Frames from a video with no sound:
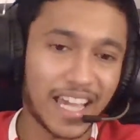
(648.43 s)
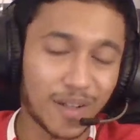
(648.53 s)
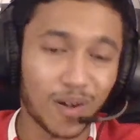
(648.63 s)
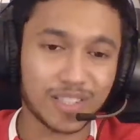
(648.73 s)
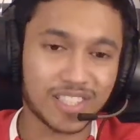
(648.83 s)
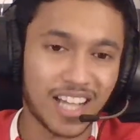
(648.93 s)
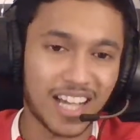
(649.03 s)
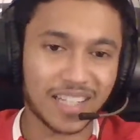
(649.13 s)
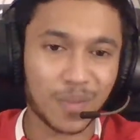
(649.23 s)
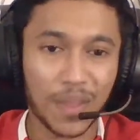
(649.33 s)
it all
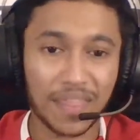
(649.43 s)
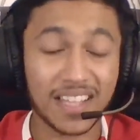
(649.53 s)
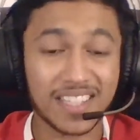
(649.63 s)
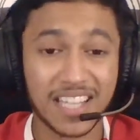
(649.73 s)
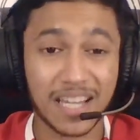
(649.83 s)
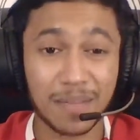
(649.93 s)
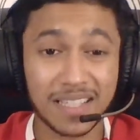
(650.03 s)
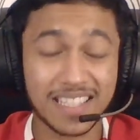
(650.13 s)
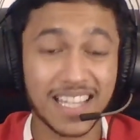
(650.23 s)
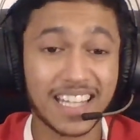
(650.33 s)
started with that
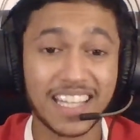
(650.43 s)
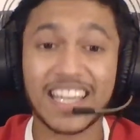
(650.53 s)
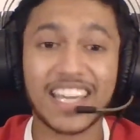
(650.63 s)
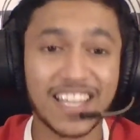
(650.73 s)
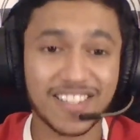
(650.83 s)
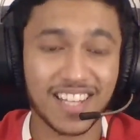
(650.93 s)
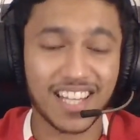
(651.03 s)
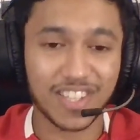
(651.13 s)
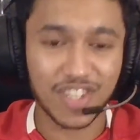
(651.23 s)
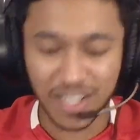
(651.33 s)
statement saying he is a
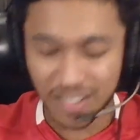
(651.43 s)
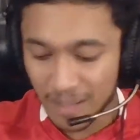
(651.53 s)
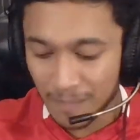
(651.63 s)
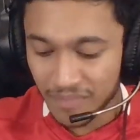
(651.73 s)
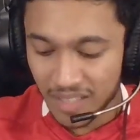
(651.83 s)
legend,